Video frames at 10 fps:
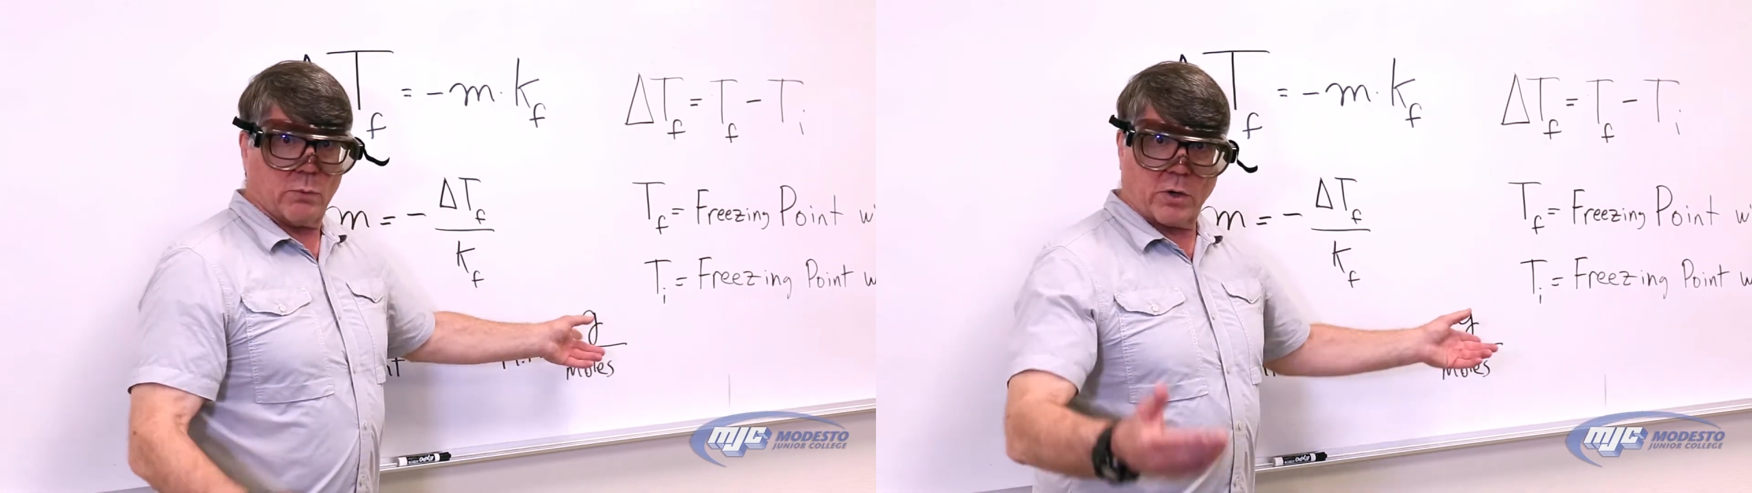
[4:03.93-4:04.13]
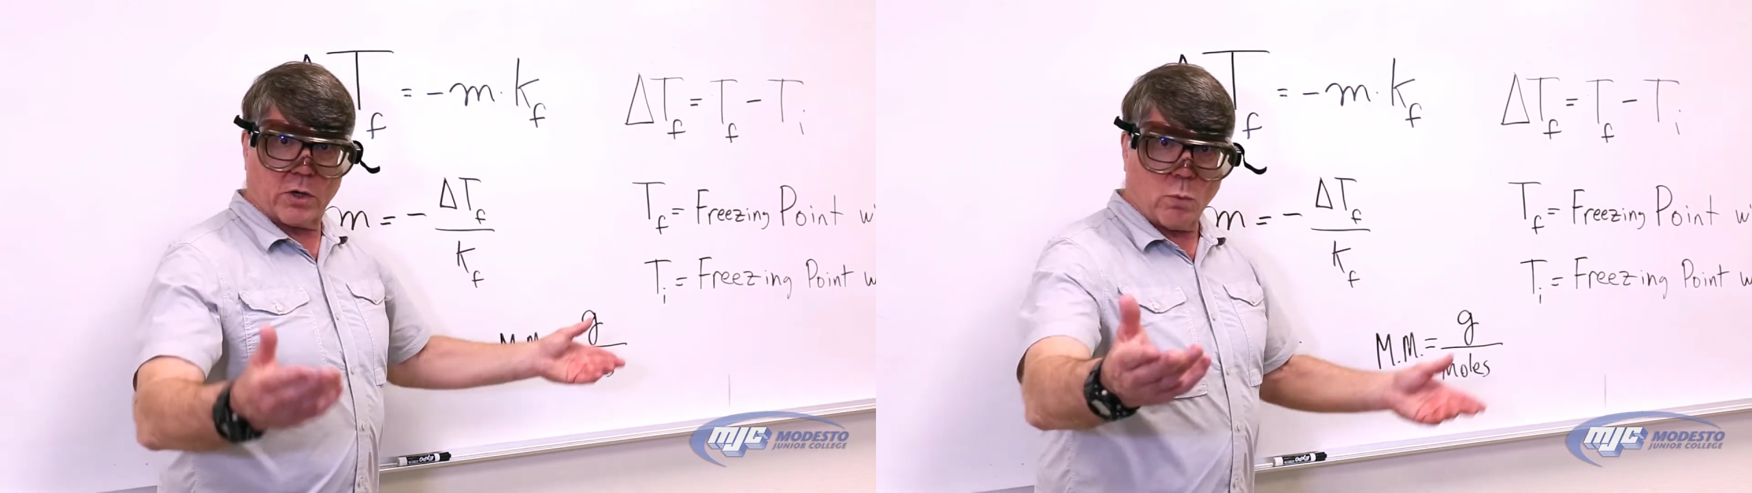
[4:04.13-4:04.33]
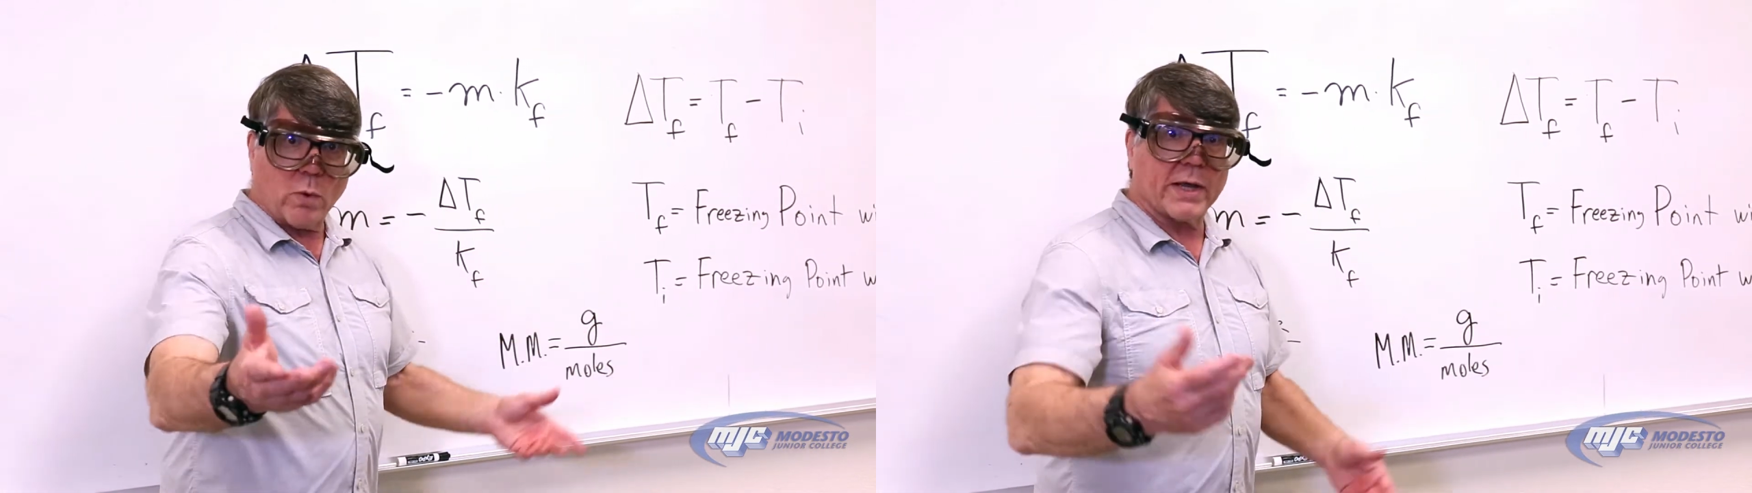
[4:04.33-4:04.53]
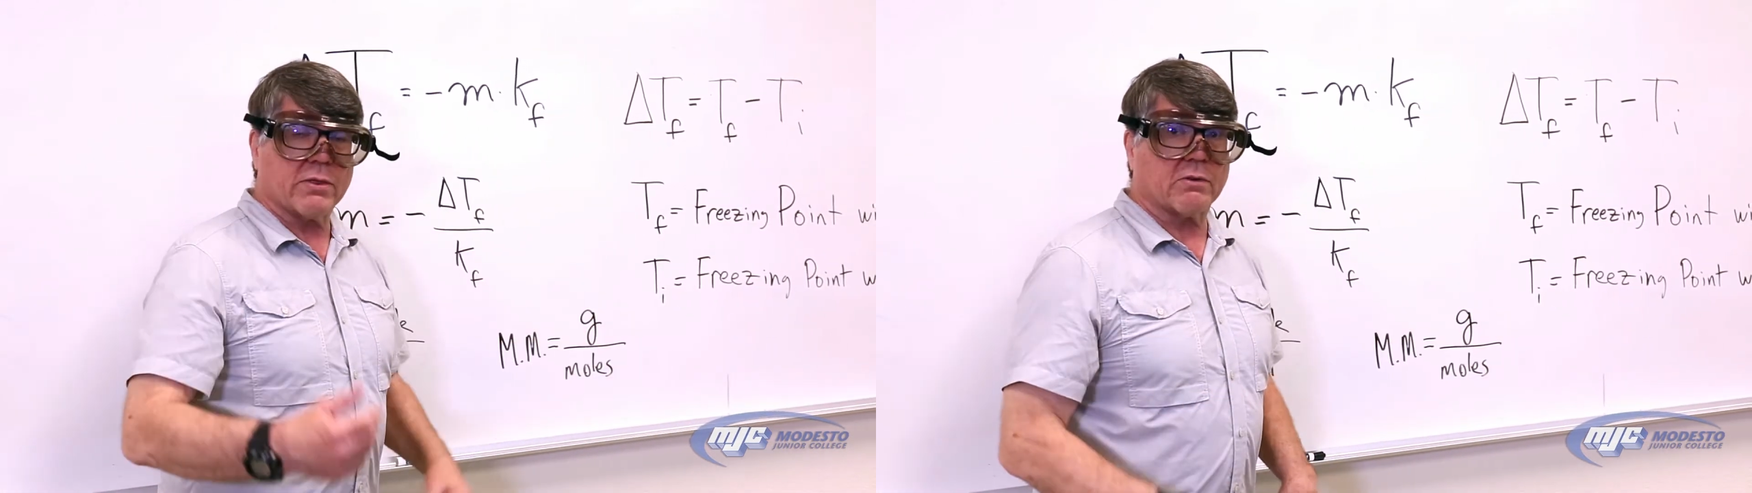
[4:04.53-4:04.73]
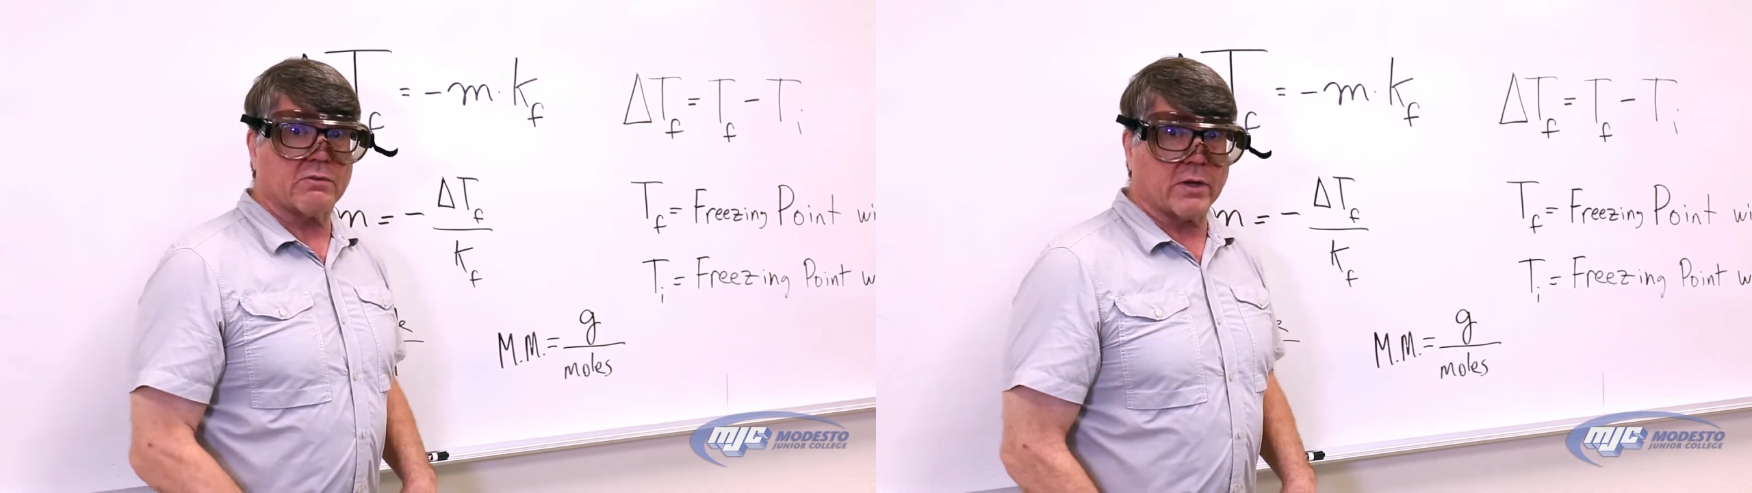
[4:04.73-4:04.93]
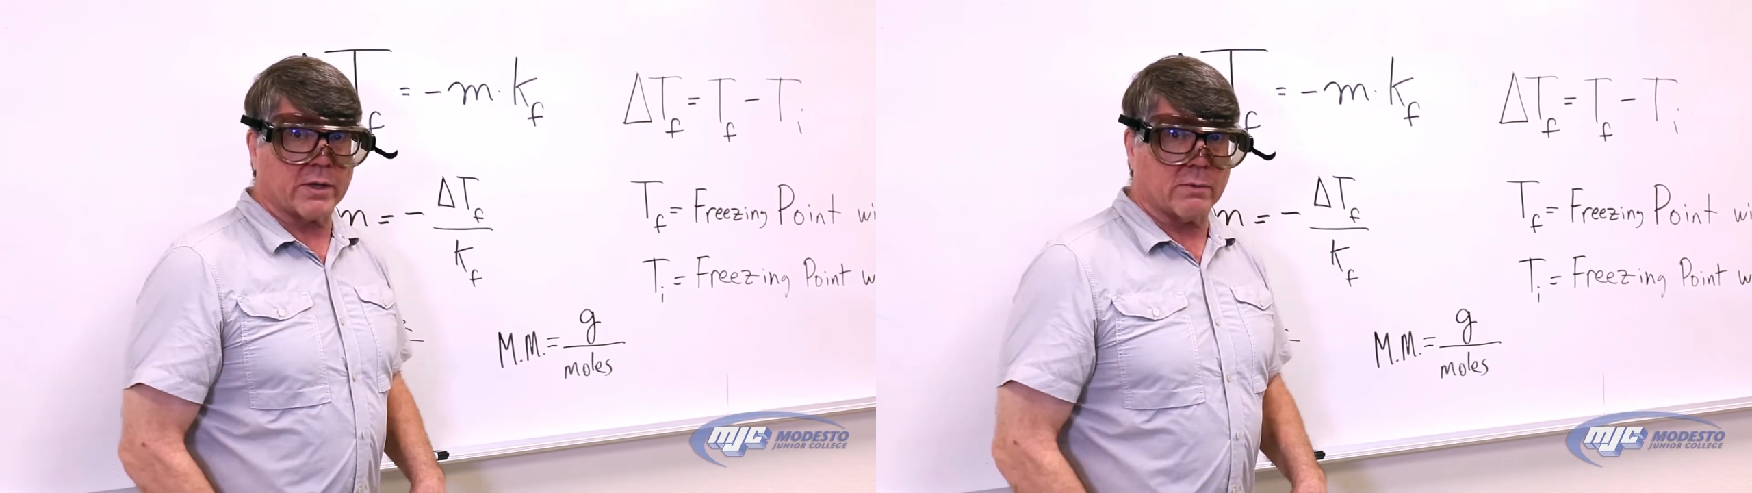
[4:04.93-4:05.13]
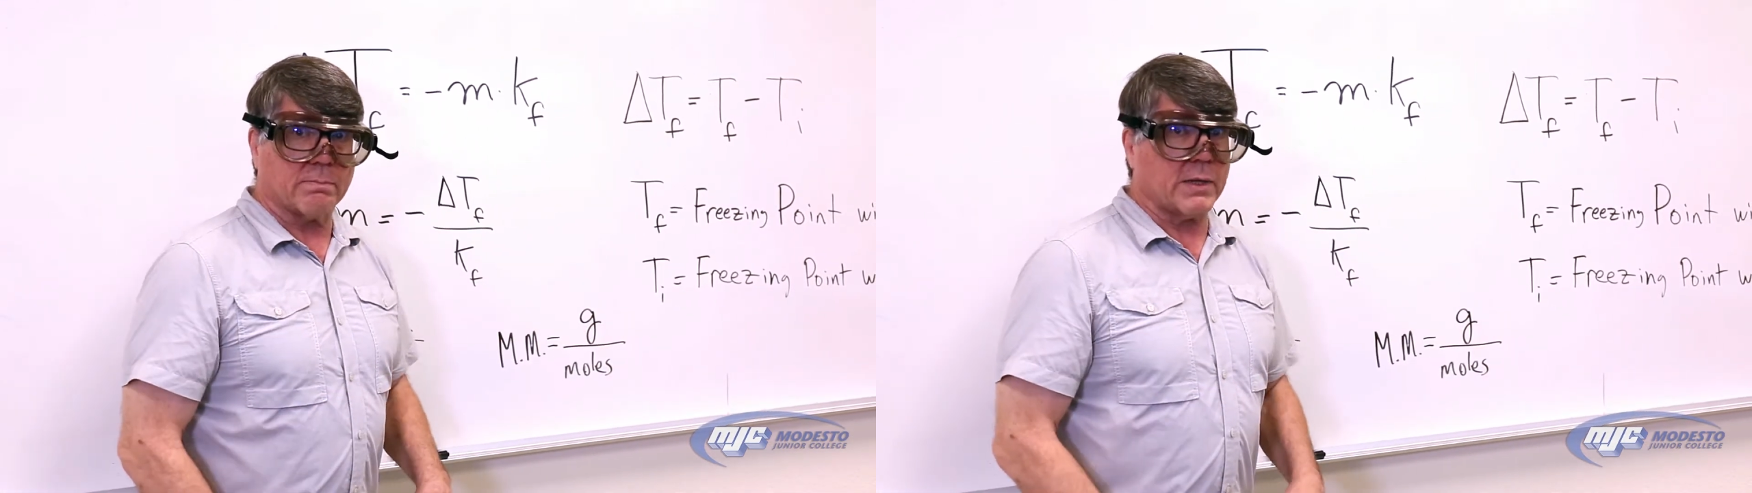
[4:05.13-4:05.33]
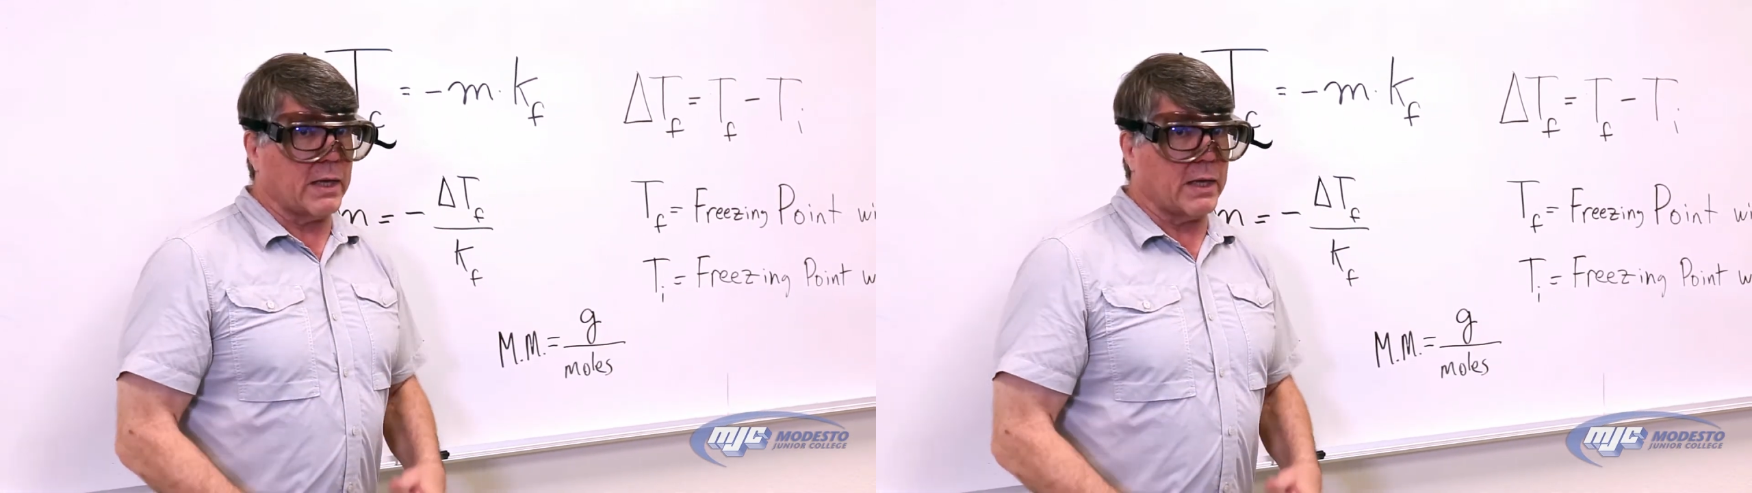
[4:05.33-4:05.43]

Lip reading: We're going to weigh their solute,